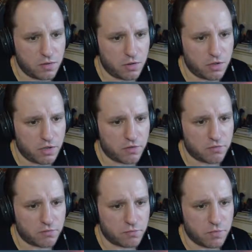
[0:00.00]
Okay, I
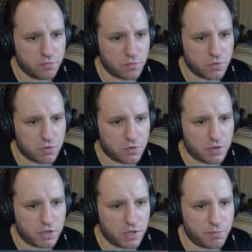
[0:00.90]
don't, I'm gonna
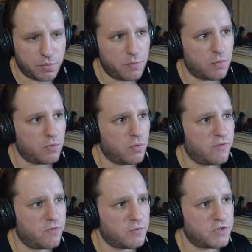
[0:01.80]
get people away
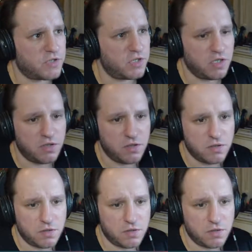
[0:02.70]
from steel.